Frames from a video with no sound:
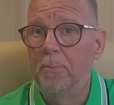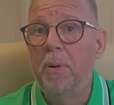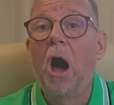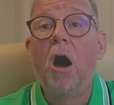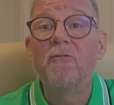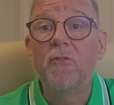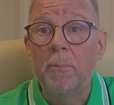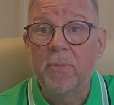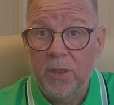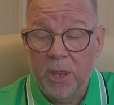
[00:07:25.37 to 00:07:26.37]
apart
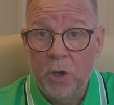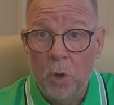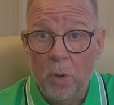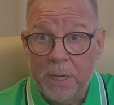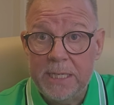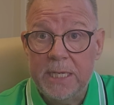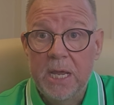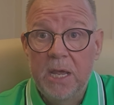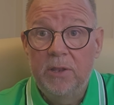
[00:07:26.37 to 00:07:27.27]
from the noise